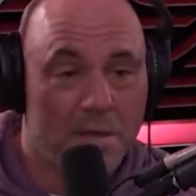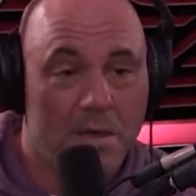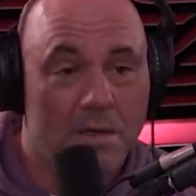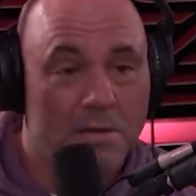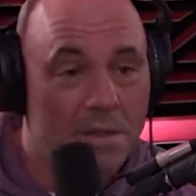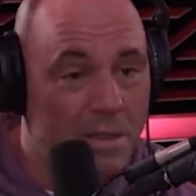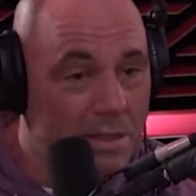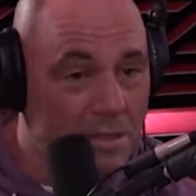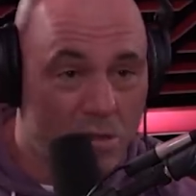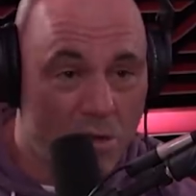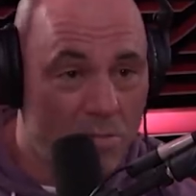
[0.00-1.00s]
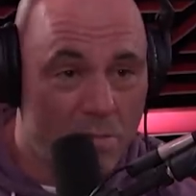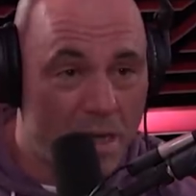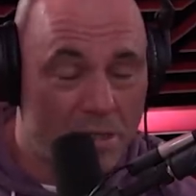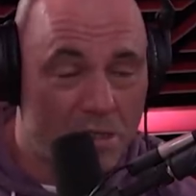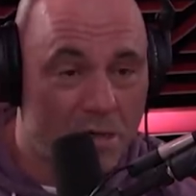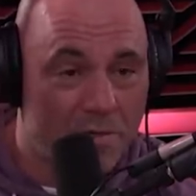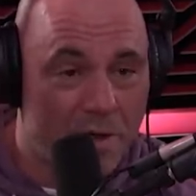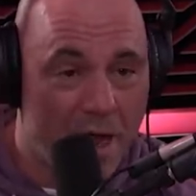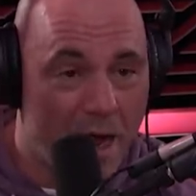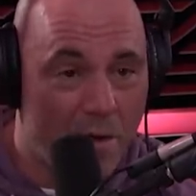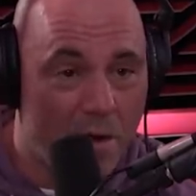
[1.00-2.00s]
You know, th- that's so much of
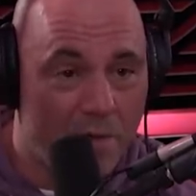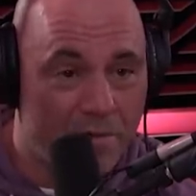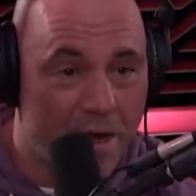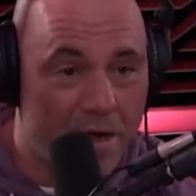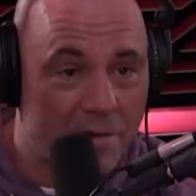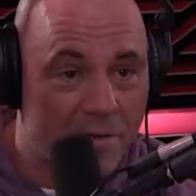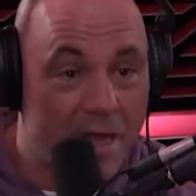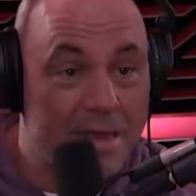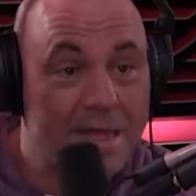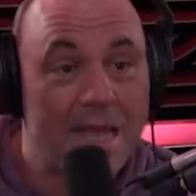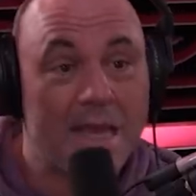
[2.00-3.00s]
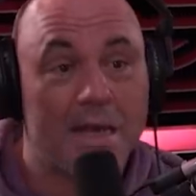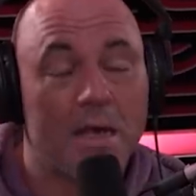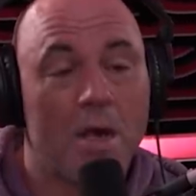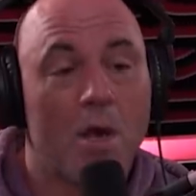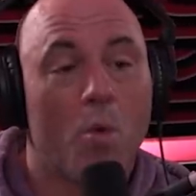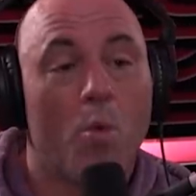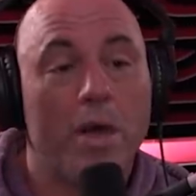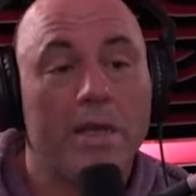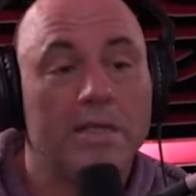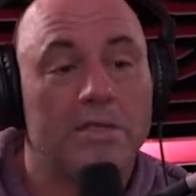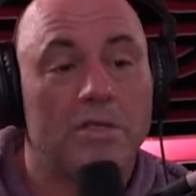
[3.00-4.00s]
how a fighter fight. And then,
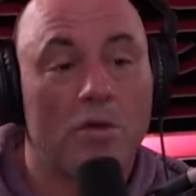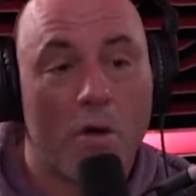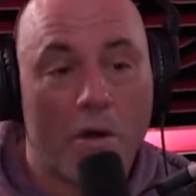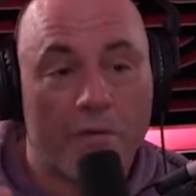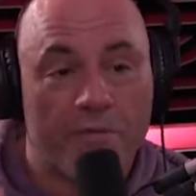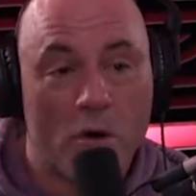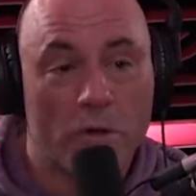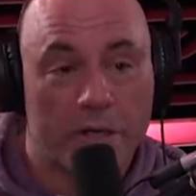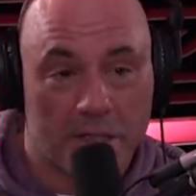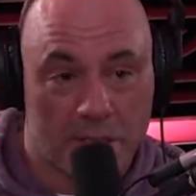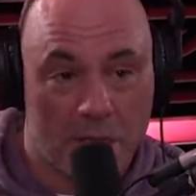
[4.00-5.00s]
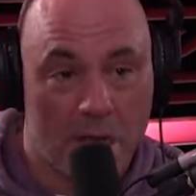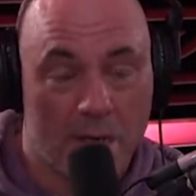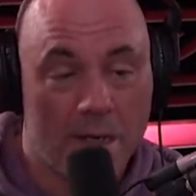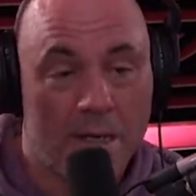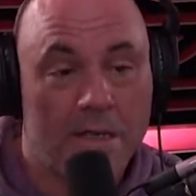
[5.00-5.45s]
what is your focus on?